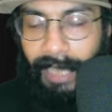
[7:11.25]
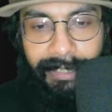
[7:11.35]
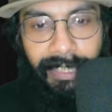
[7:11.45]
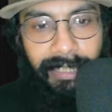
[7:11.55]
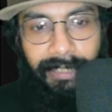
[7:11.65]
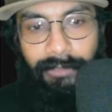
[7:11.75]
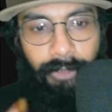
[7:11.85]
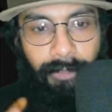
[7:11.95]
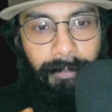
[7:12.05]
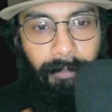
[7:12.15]
ideal is
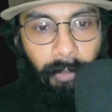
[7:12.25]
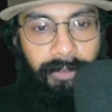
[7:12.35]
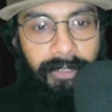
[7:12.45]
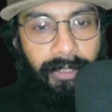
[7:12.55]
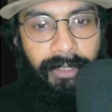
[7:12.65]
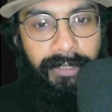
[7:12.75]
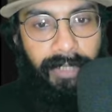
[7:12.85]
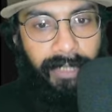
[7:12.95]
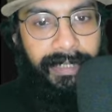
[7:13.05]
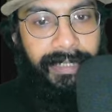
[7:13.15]
going to be both
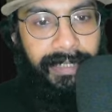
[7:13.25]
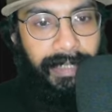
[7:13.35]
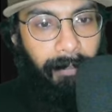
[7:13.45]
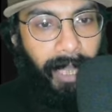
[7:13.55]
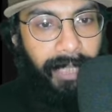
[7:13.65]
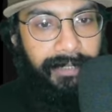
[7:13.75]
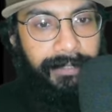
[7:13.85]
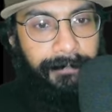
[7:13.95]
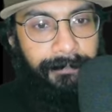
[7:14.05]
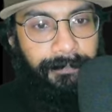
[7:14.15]
30 gigabytes